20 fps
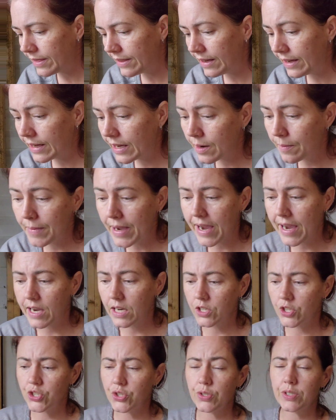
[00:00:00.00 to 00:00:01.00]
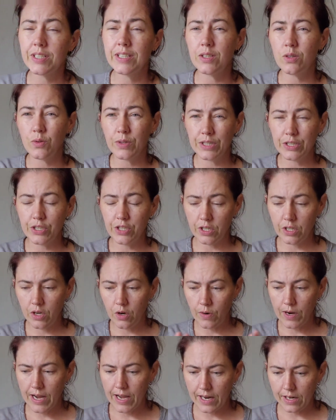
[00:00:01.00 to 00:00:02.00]
I think I'm actually going to
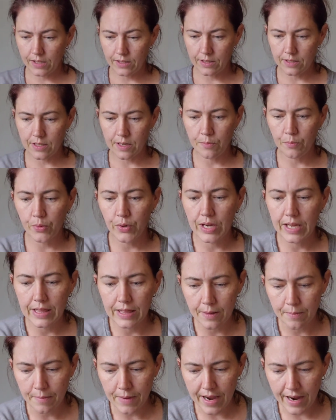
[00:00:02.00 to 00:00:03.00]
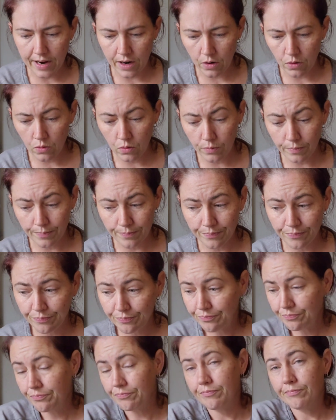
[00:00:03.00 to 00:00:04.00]
go ahead and separate them out
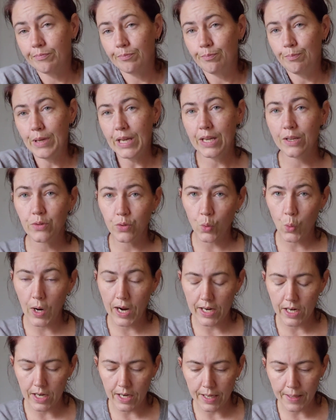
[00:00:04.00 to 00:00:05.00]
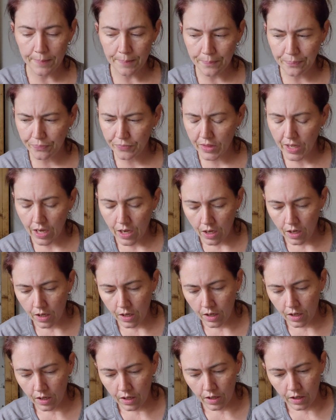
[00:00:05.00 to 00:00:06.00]
because why not?
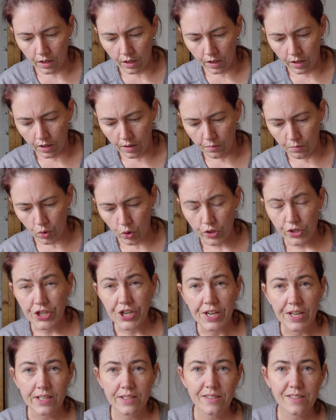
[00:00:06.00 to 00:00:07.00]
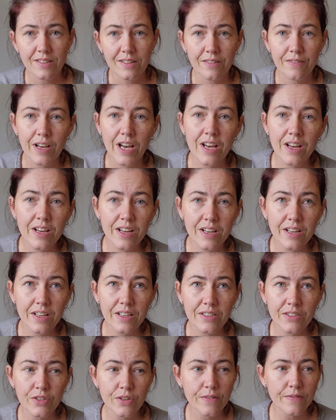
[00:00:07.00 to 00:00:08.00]
More chance of
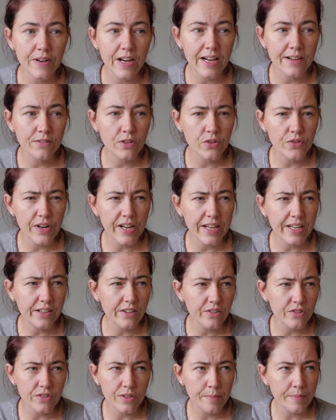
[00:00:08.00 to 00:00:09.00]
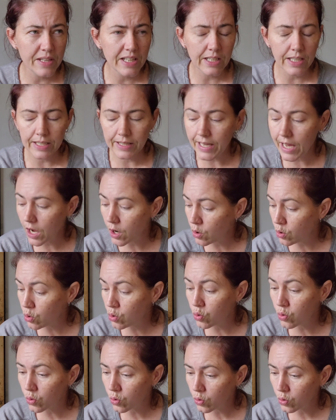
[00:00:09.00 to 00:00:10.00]
survival rate or something like that.
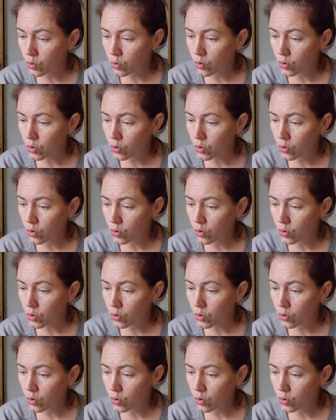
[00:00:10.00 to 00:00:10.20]
Ooh.